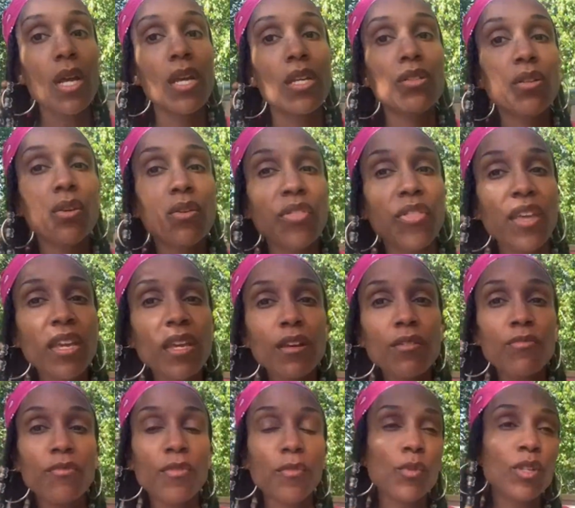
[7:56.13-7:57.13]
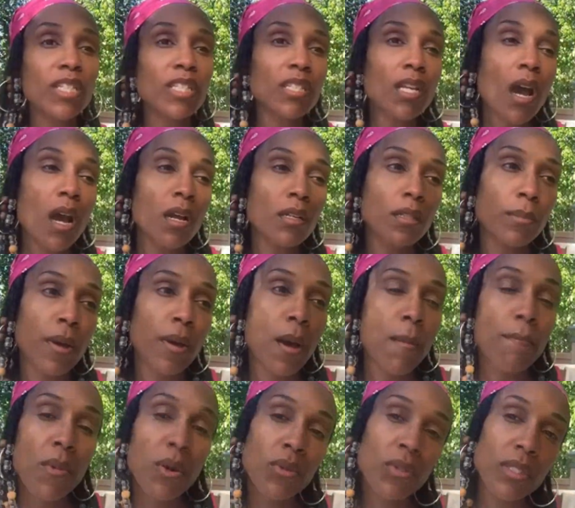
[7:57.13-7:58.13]
So think of when he talks about
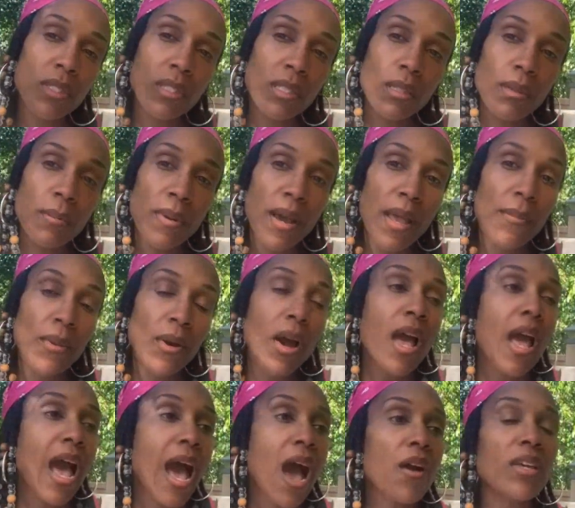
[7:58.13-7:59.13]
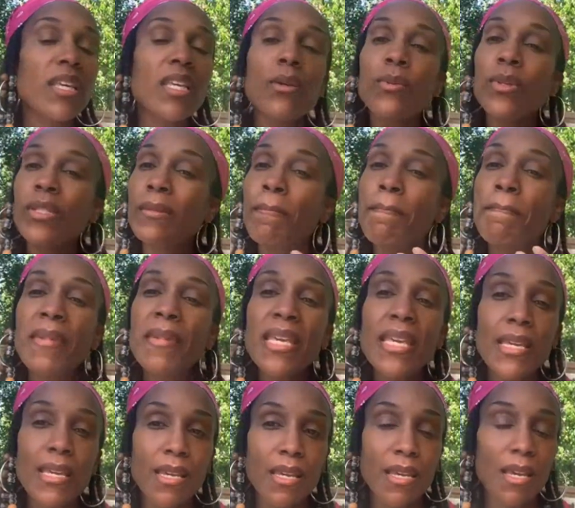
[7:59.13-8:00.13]
Moses in the Bible, how he was
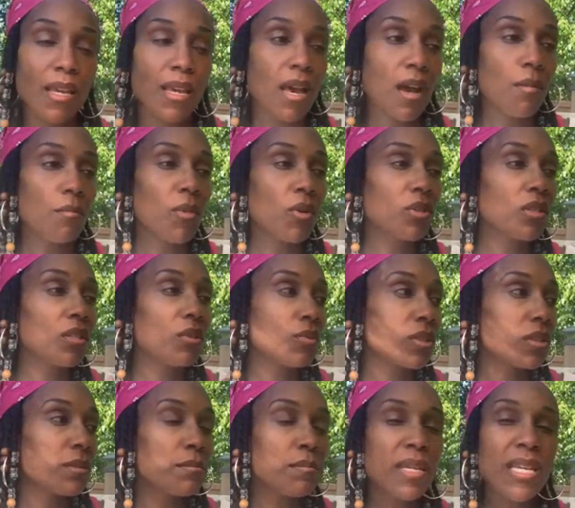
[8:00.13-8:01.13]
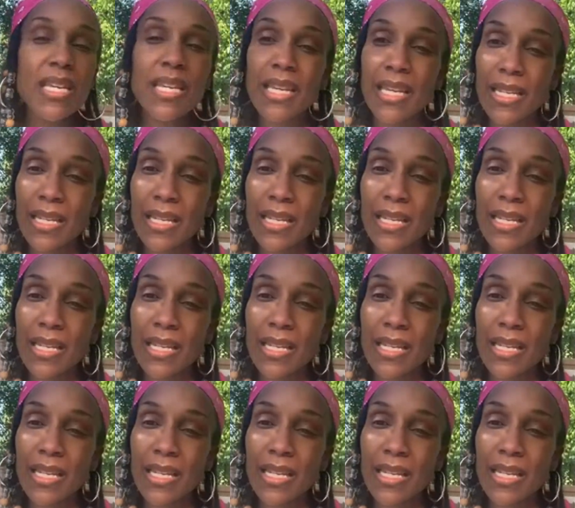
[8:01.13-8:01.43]
meek, how Moses was meek,